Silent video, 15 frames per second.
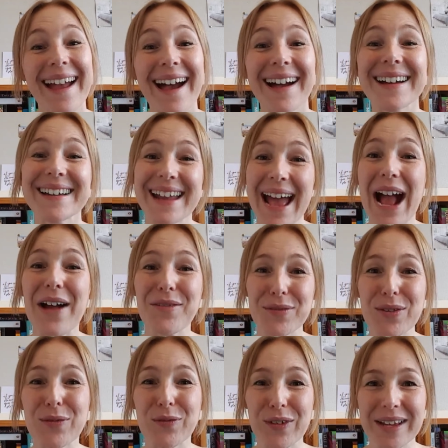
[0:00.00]
are going to have
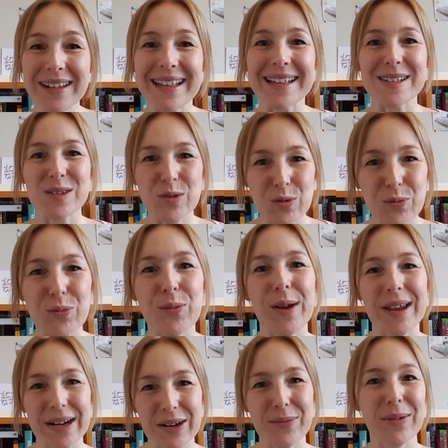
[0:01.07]
the feelings that really,